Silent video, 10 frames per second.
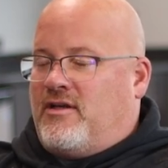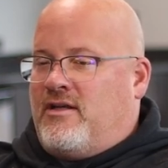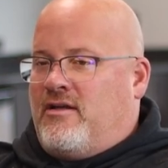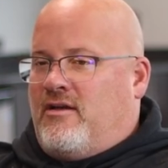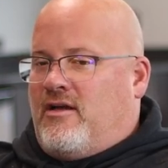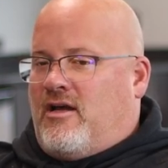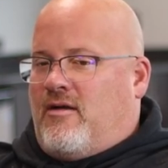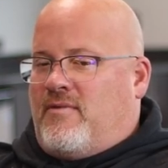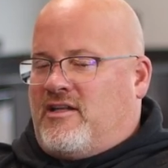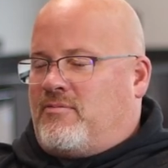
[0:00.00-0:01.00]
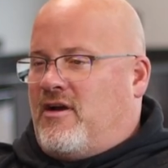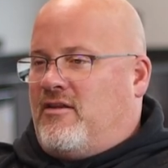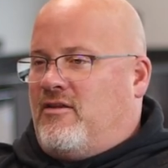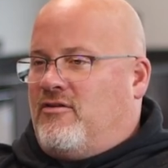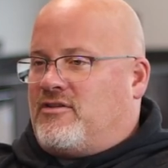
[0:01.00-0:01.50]
and that's probably
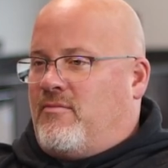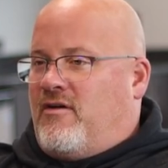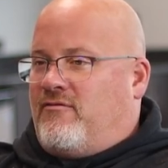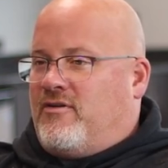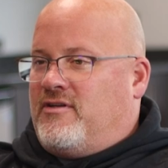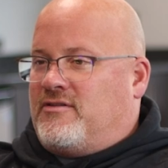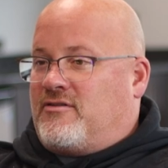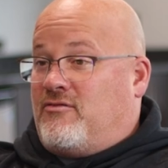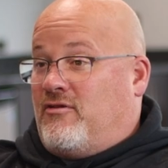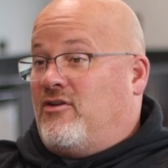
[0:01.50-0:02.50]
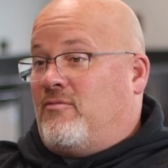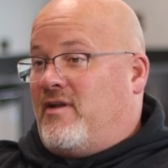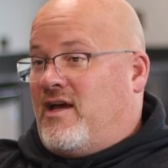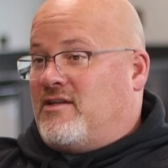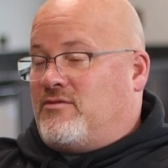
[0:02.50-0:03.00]
the lowest amount for his career, to
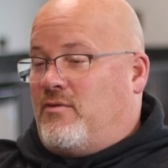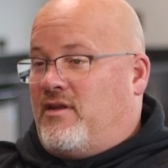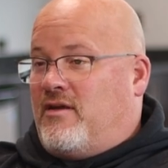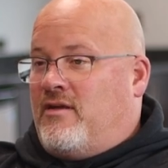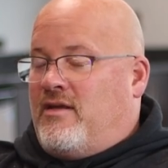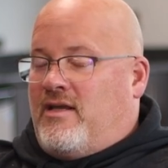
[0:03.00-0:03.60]
be honest with you.